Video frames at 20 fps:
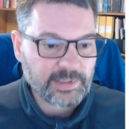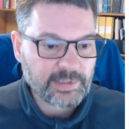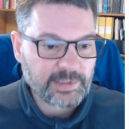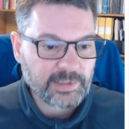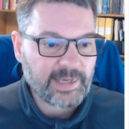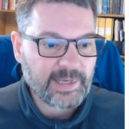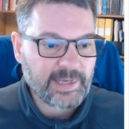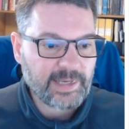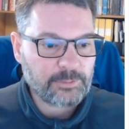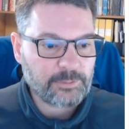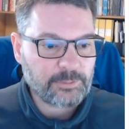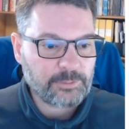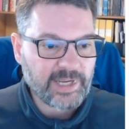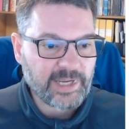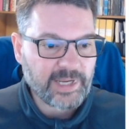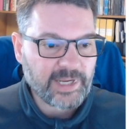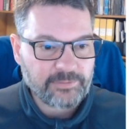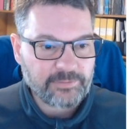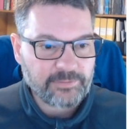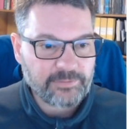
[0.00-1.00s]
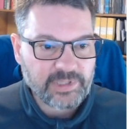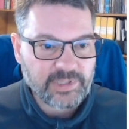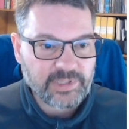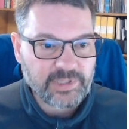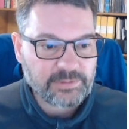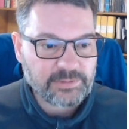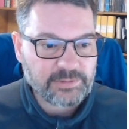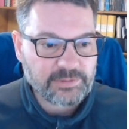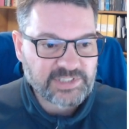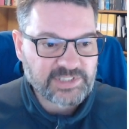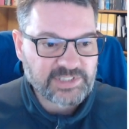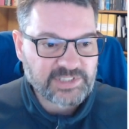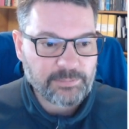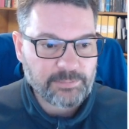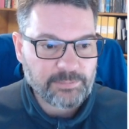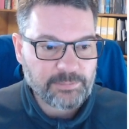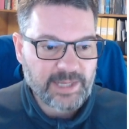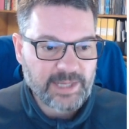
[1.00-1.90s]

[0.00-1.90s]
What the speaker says: we have the same maps